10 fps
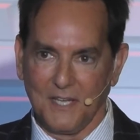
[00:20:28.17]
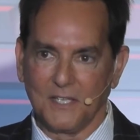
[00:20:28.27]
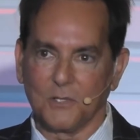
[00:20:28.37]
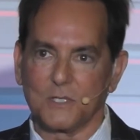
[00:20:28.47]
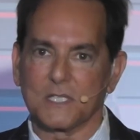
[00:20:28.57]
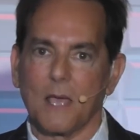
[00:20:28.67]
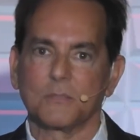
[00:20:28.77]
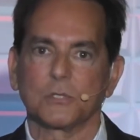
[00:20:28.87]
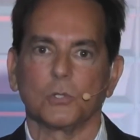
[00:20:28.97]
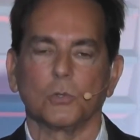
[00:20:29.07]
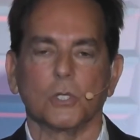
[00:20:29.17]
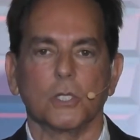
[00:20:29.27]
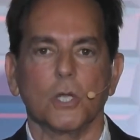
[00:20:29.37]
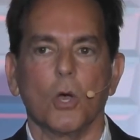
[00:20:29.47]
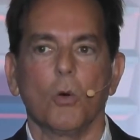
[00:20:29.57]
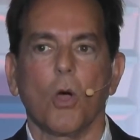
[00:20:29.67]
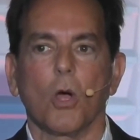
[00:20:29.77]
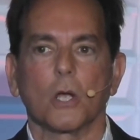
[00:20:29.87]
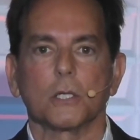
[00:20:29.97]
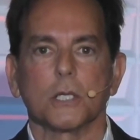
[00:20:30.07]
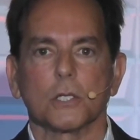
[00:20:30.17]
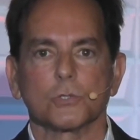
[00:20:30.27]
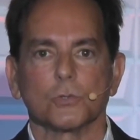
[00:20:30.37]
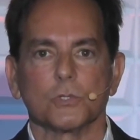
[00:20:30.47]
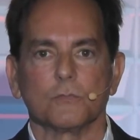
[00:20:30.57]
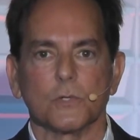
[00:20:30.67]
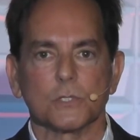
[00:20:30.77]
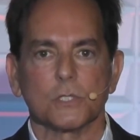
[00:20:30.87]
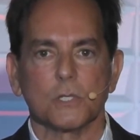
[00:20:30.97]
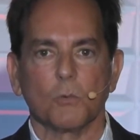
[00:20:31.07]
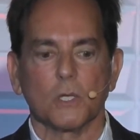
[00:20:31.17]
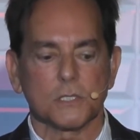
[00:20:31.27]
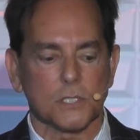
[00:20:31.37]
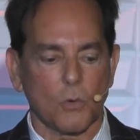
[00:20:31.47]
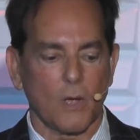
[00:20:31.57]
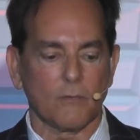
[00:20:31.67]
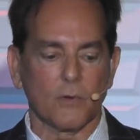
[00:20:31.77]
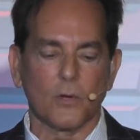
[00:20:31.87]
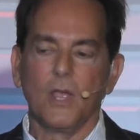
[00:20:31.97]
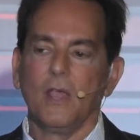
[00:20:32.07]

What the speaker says: There is absolutely no architectural diversity whatsoever.